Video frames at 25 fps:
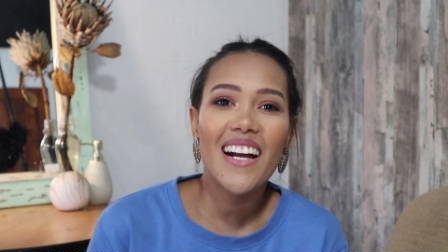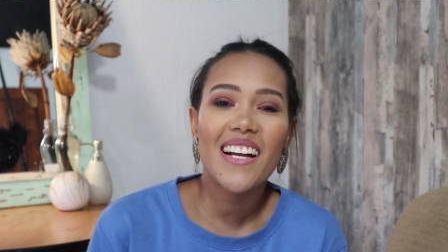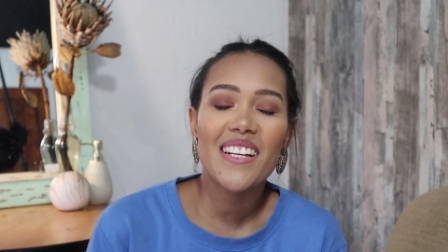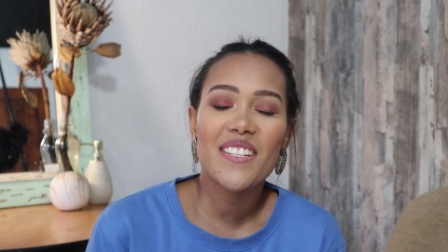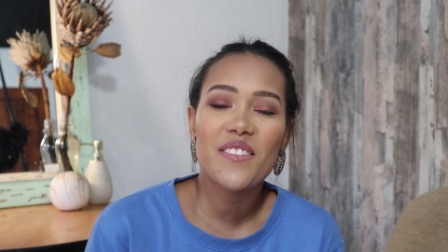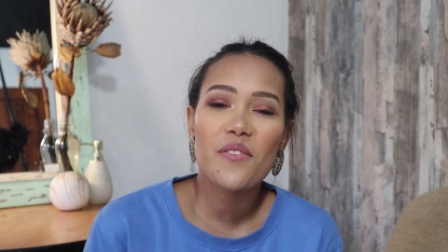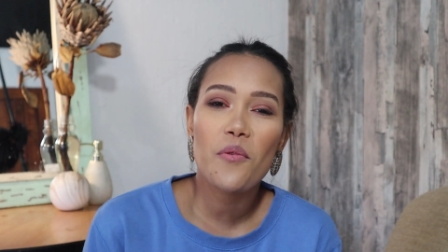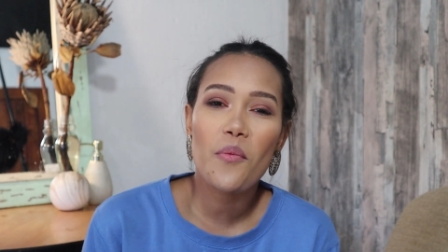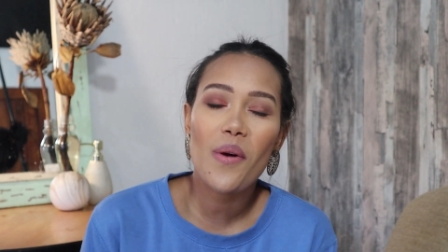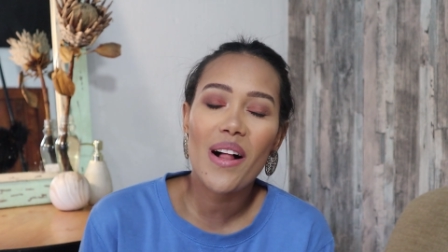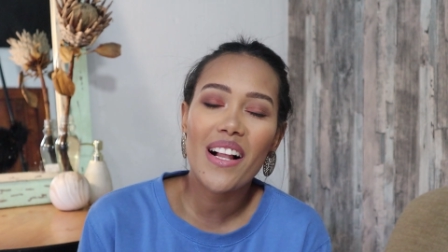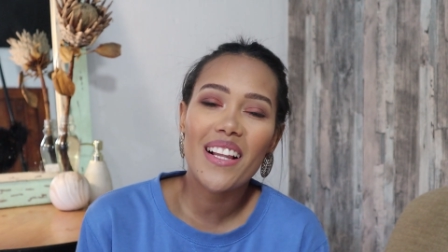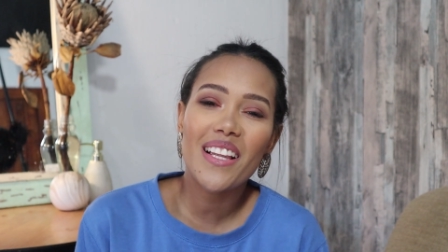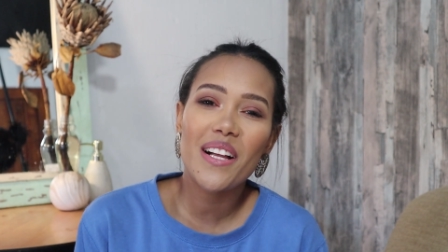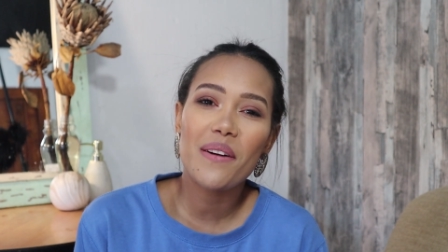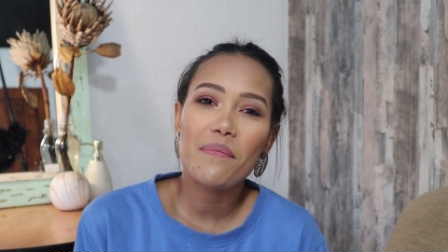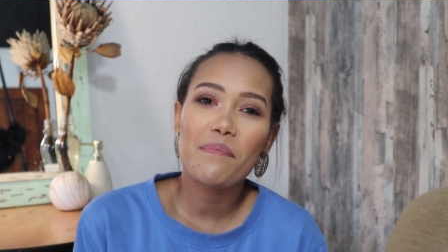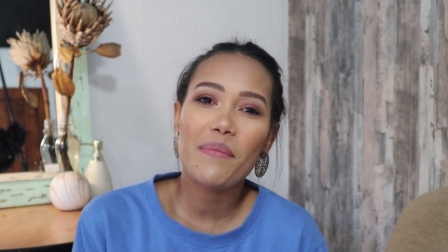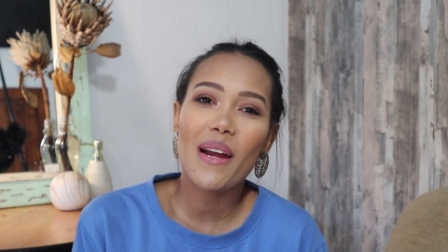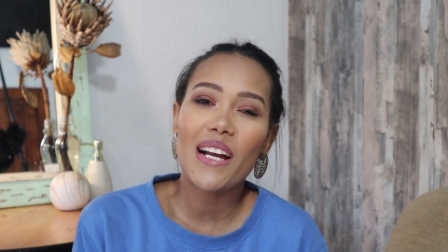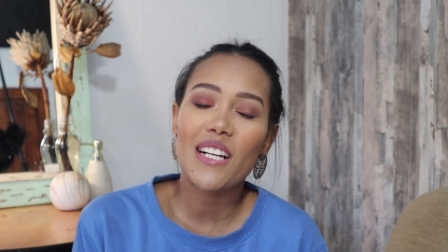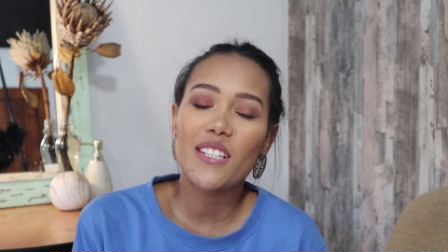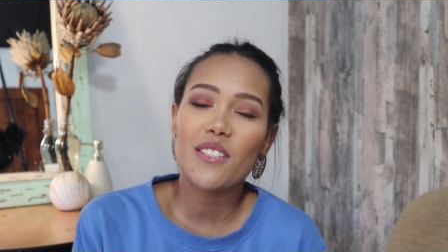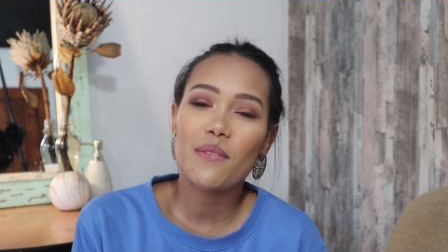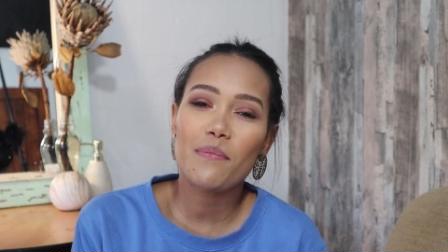guys, welcome
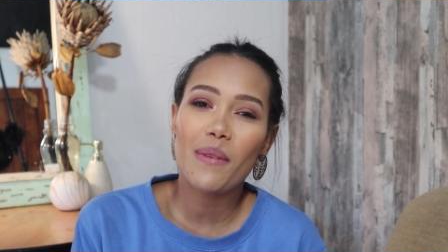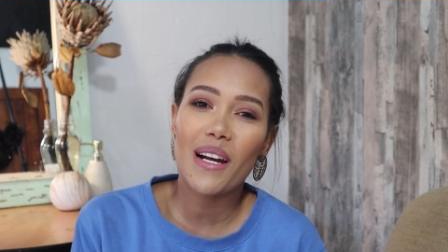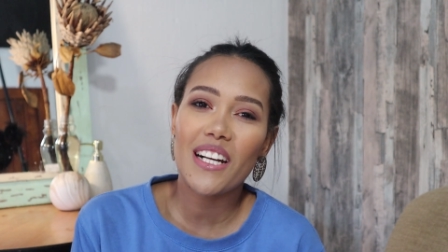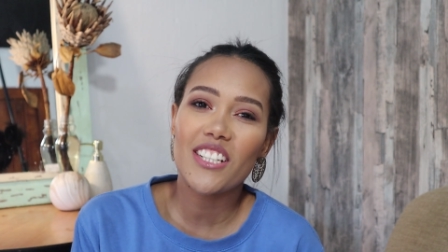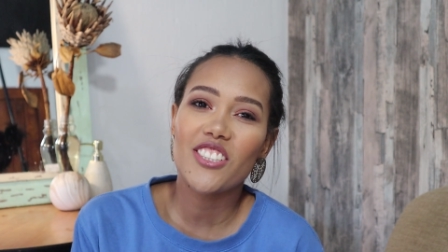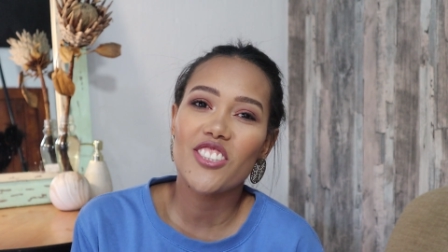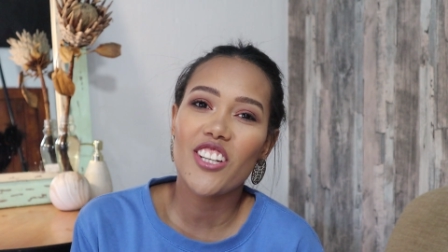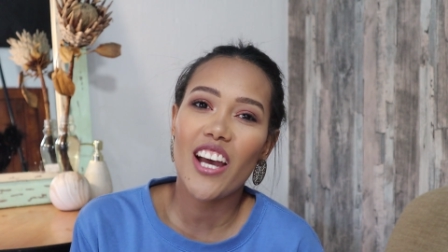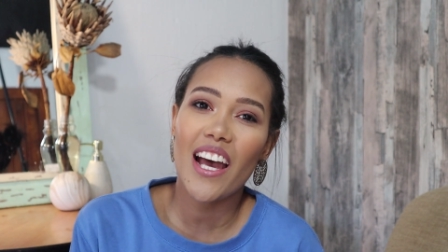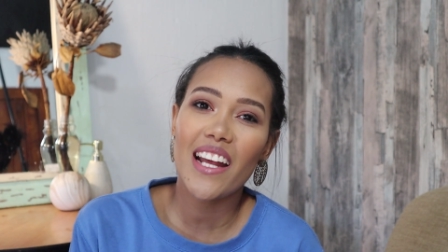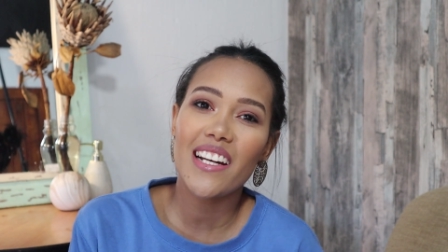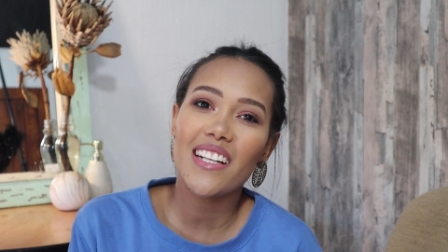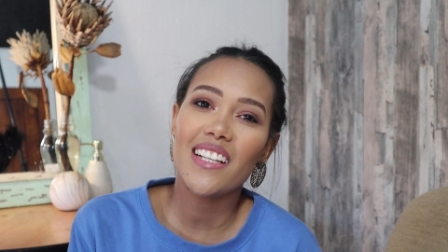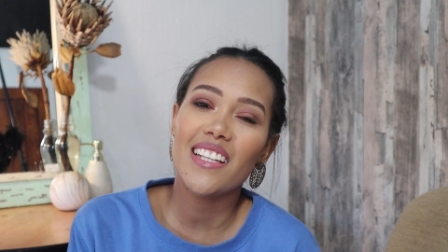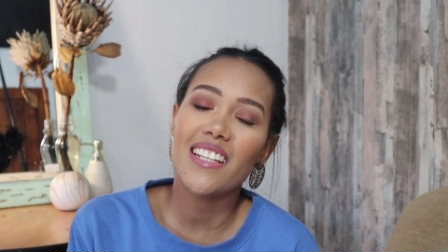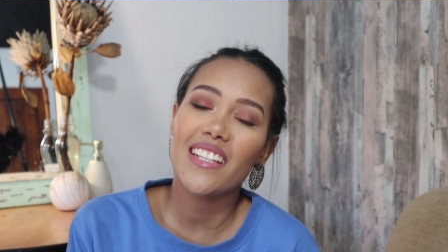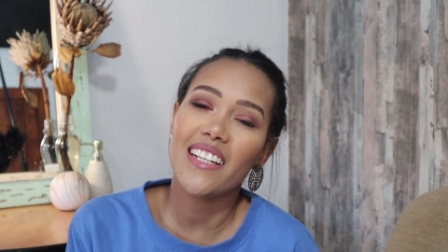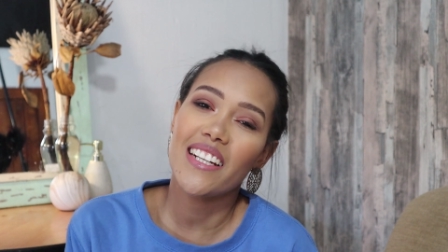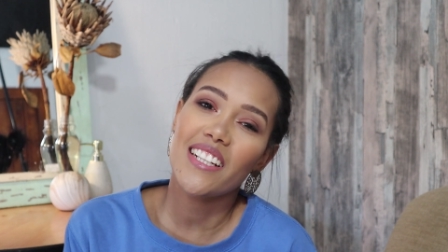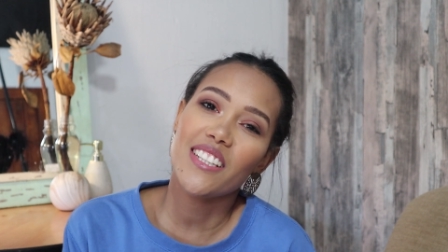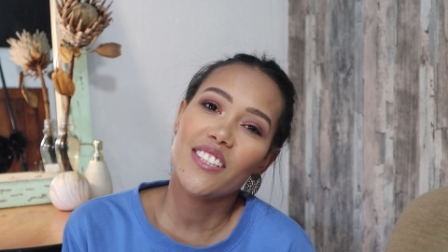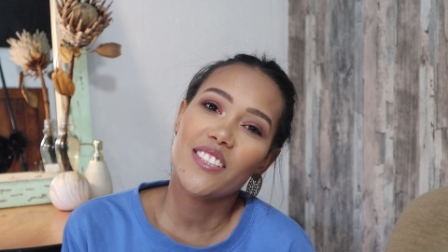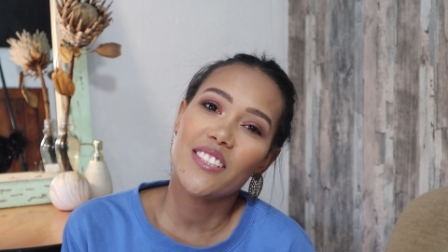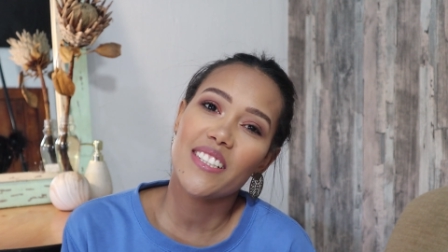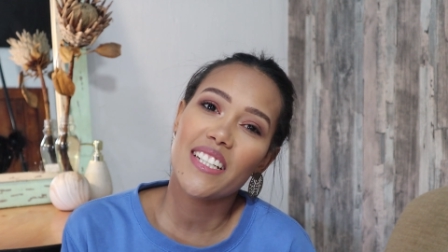back to my channel.
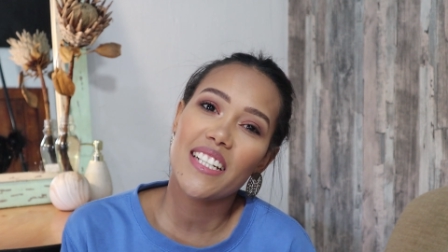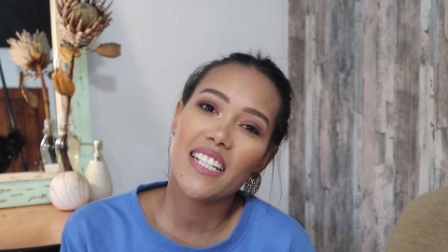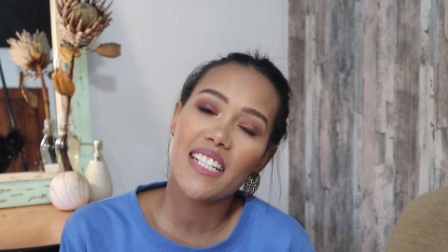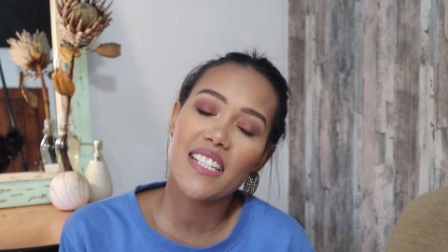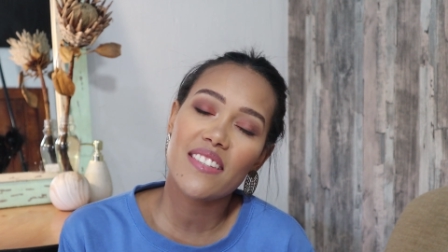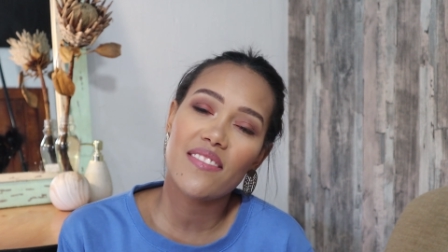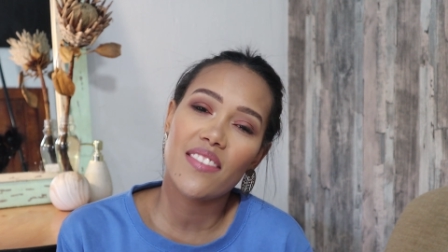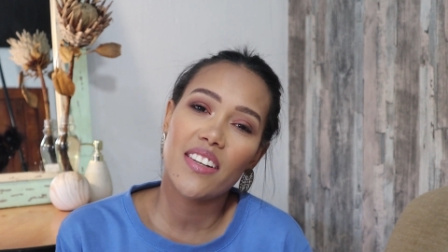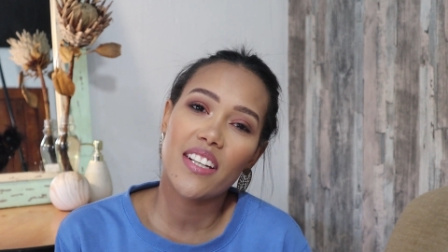In today's